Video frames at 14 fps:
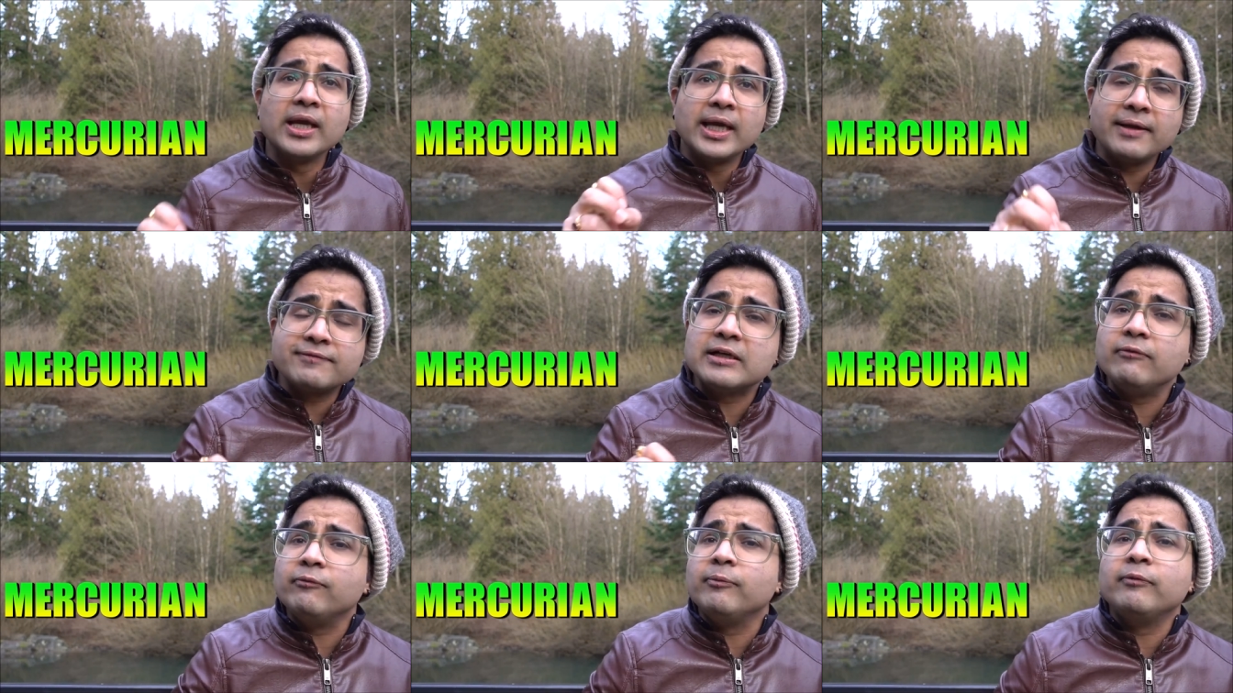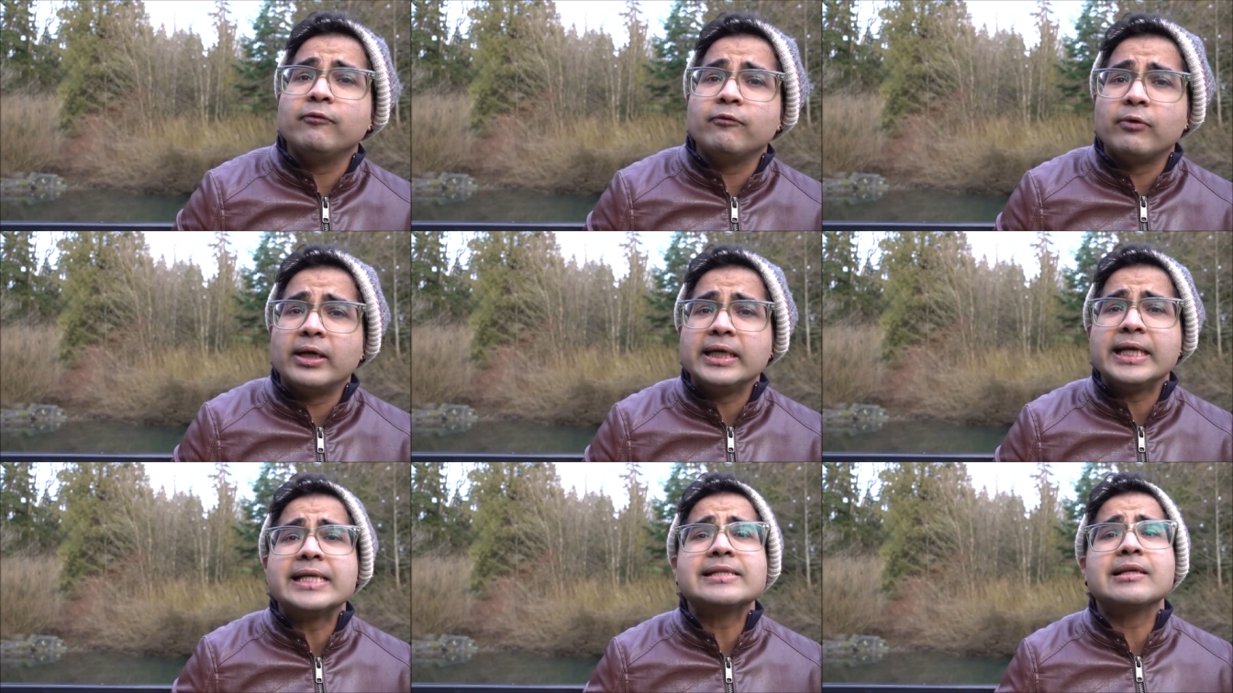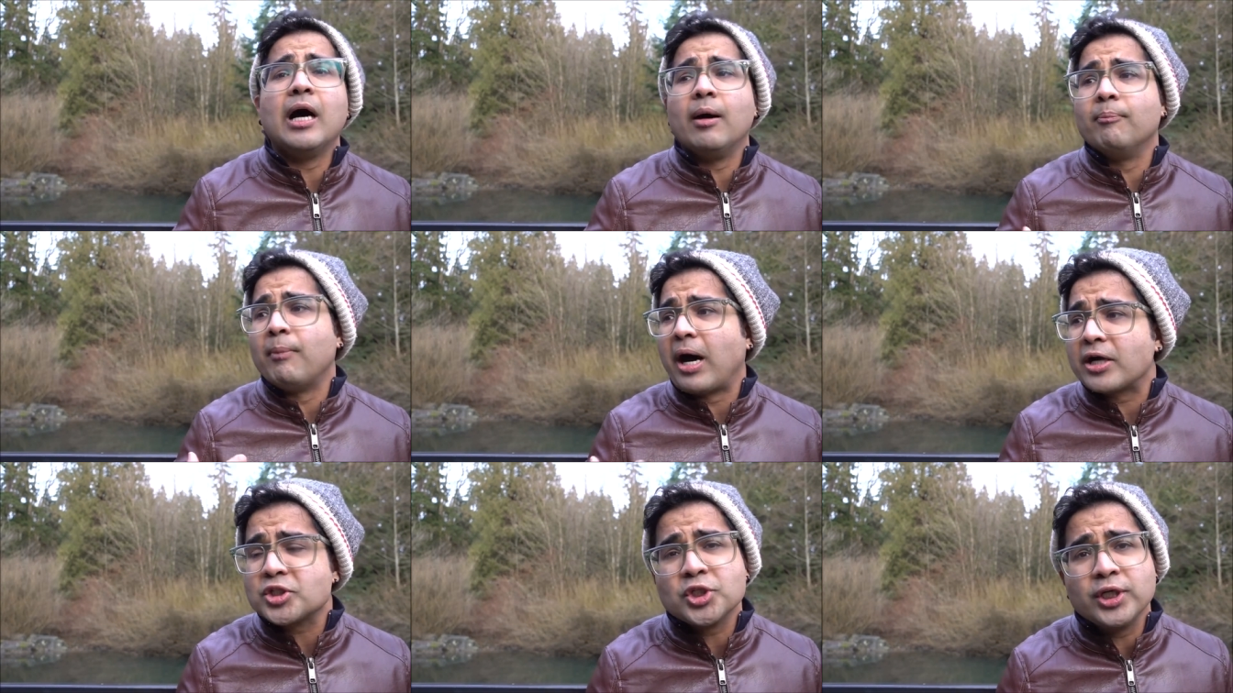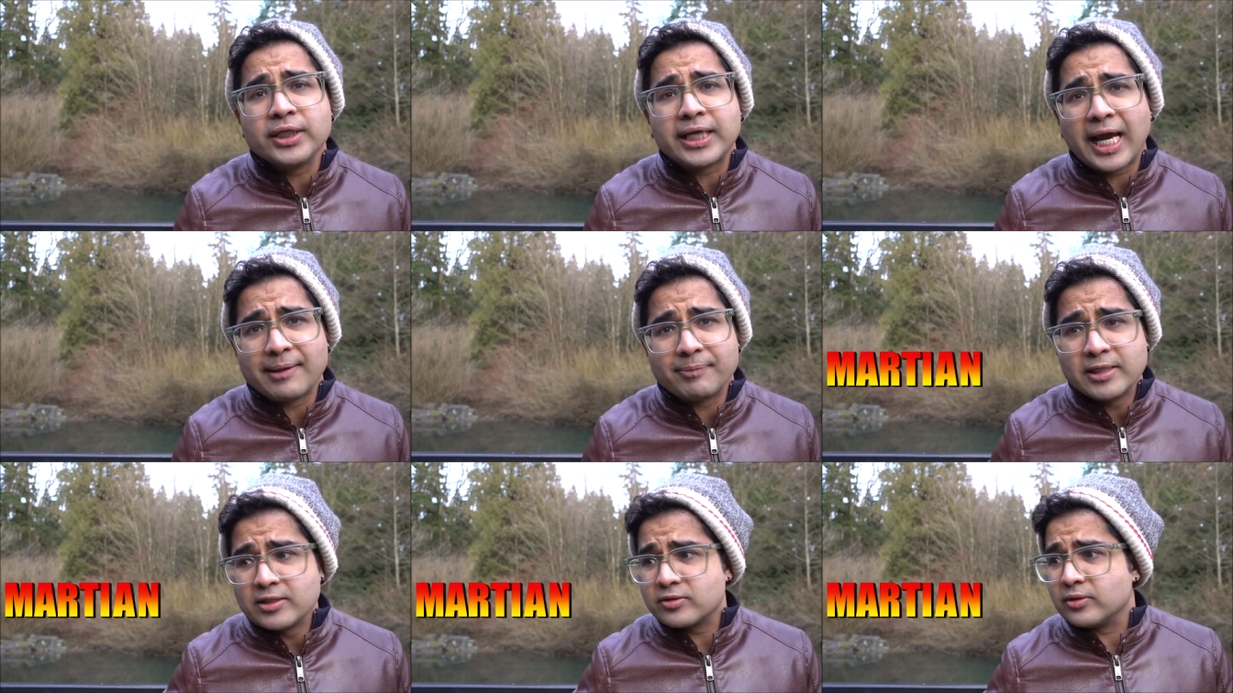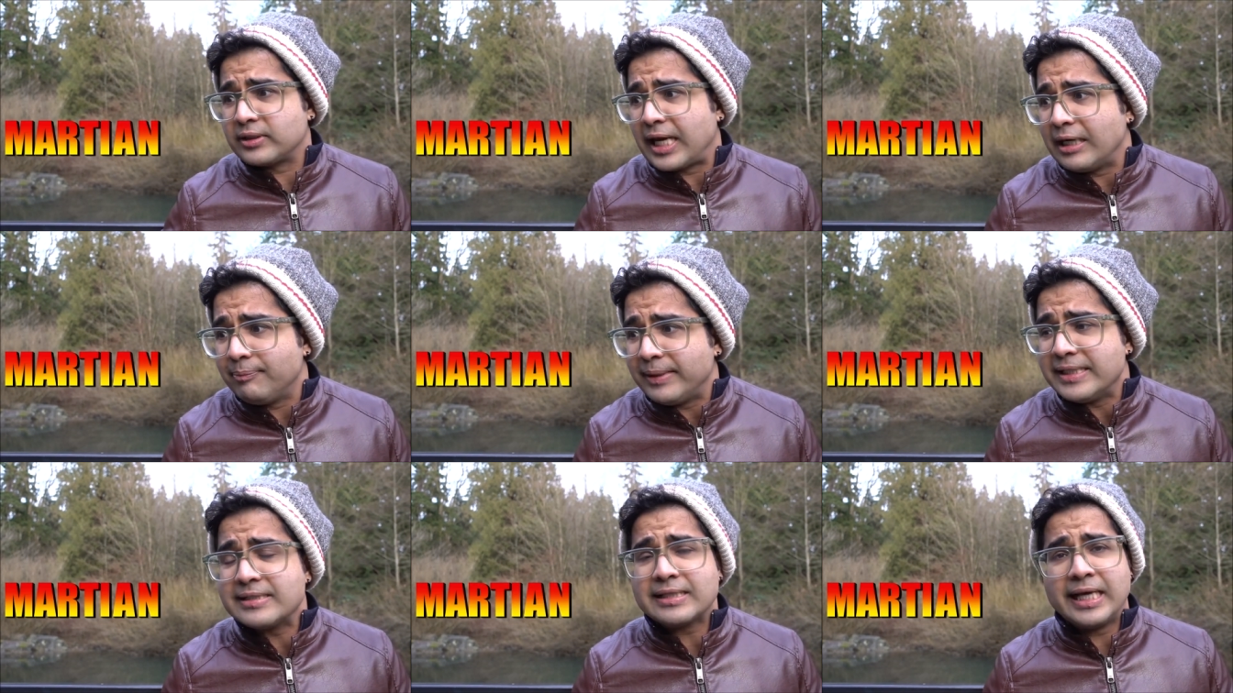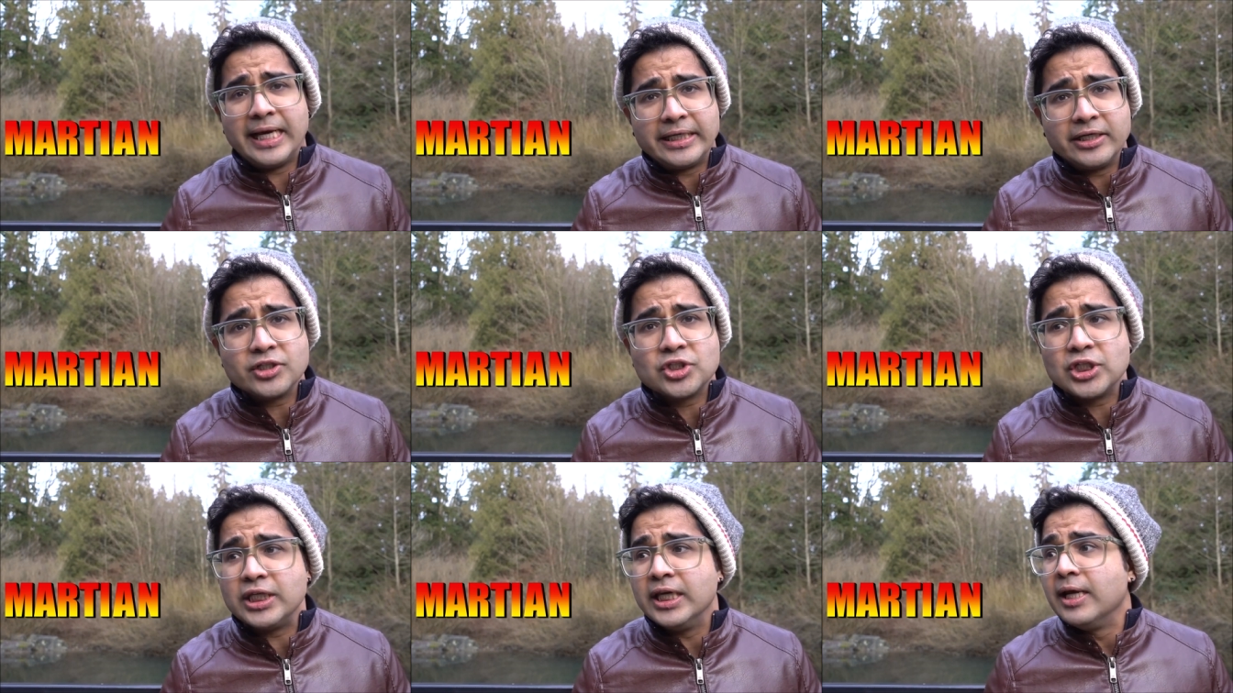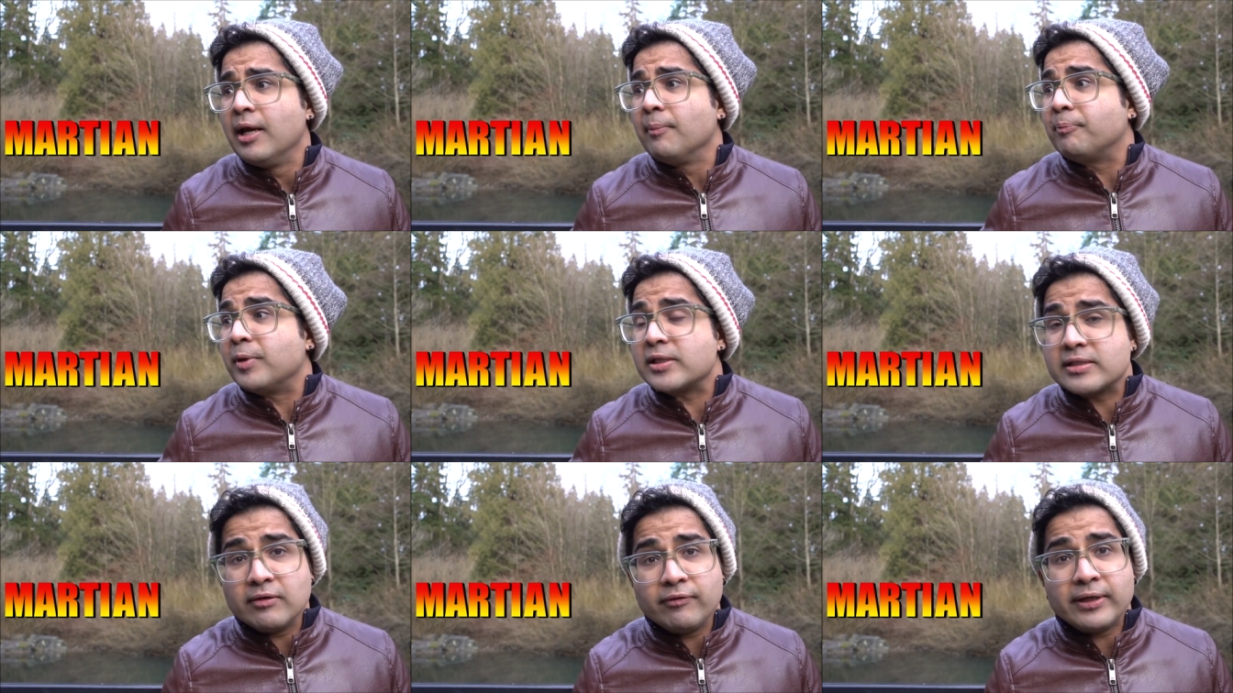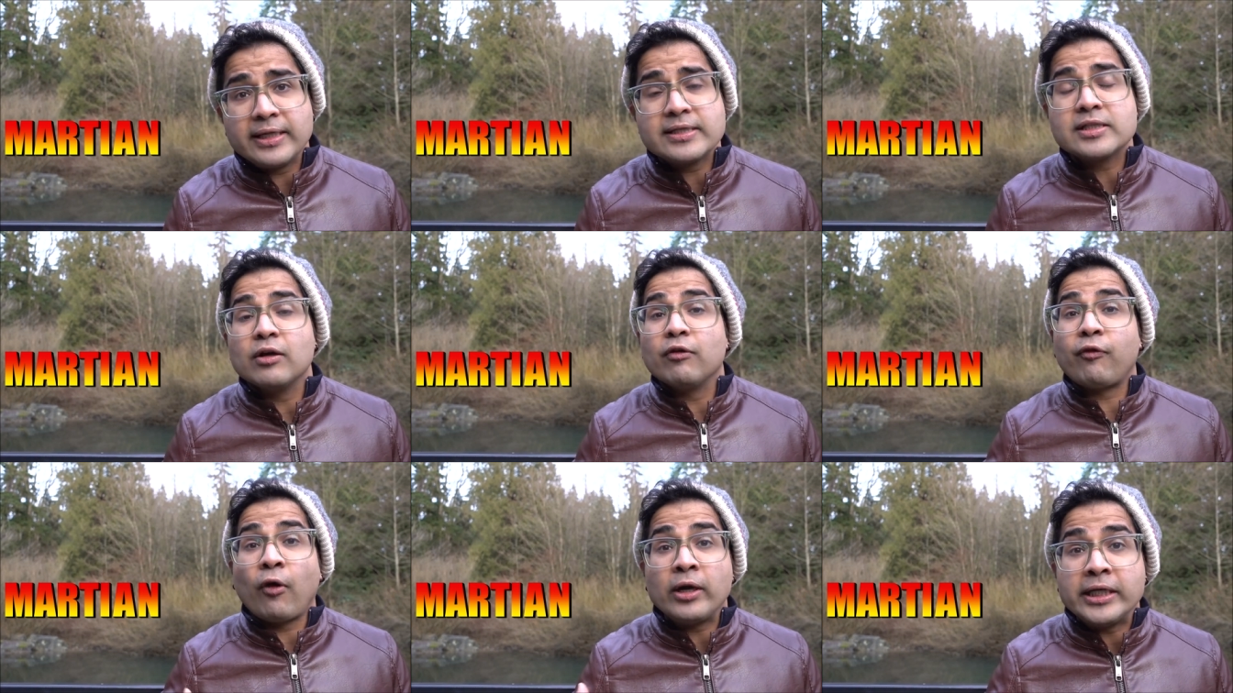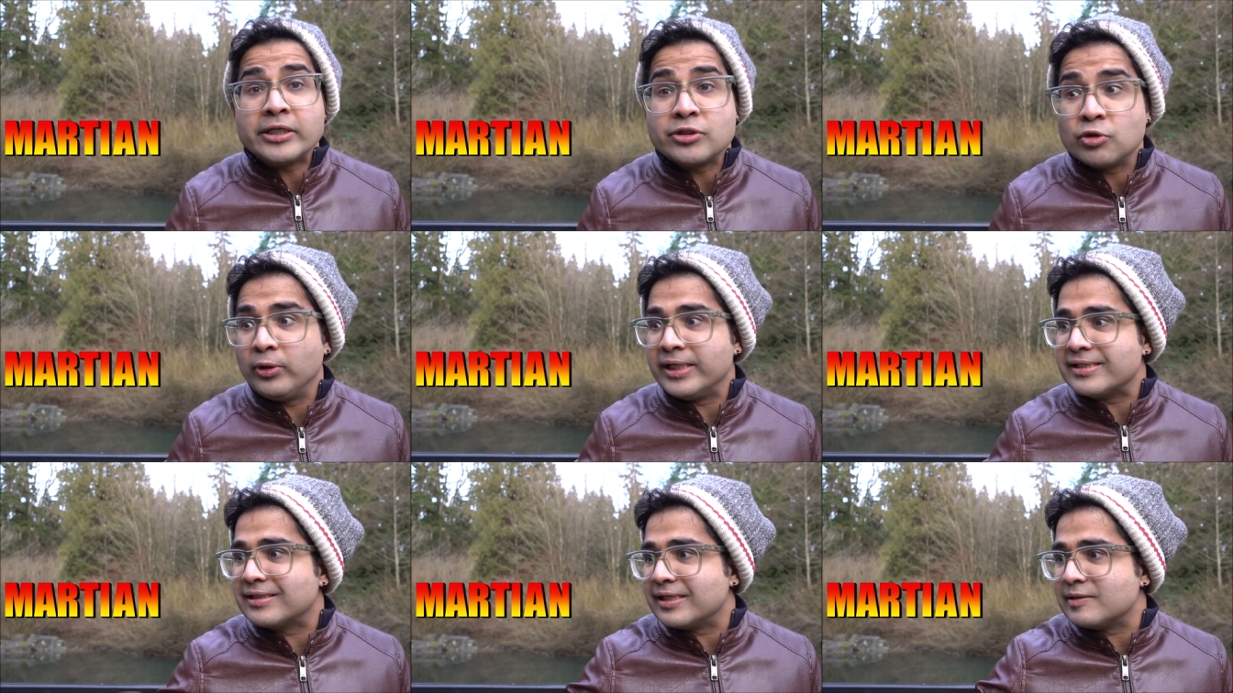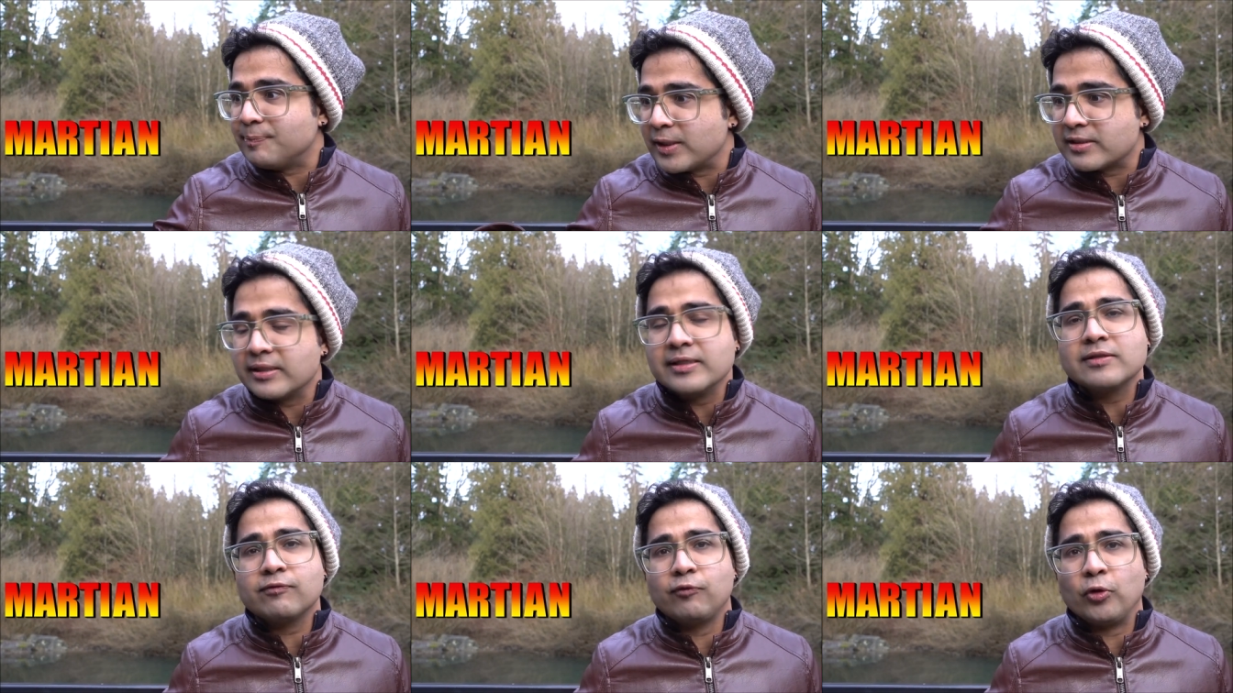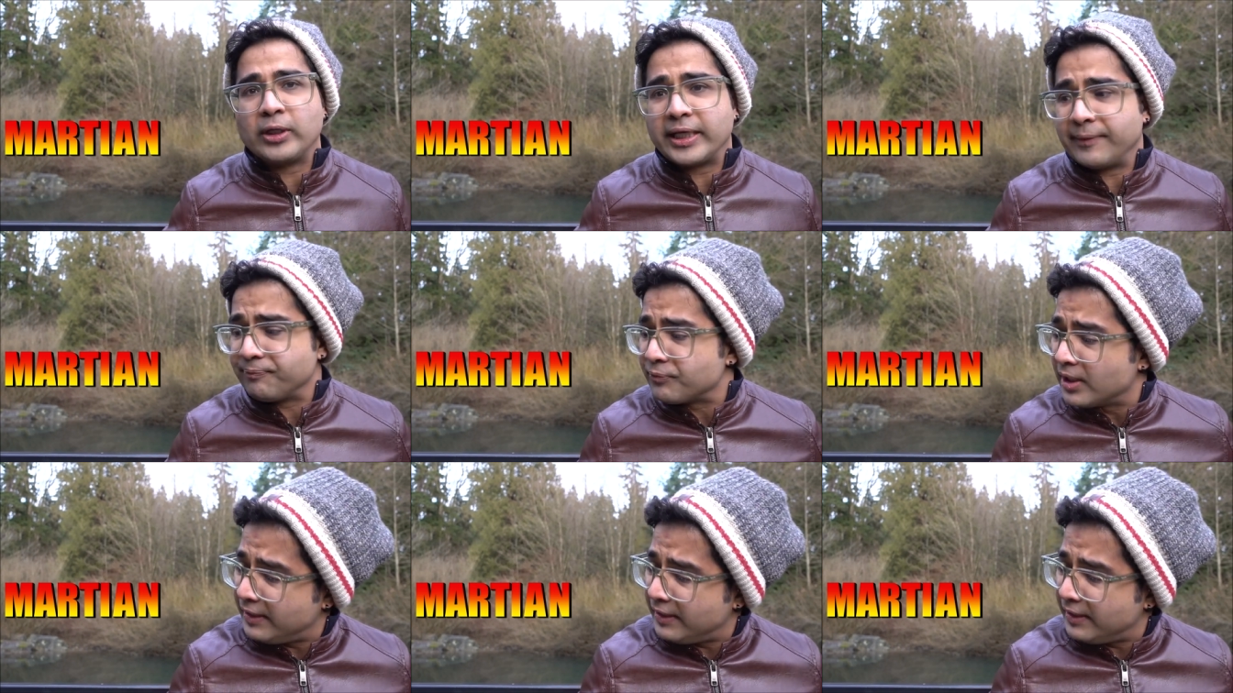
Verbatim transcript: If someone is a Martian type, so that means energy, perseverance, fortitude is this person's forte.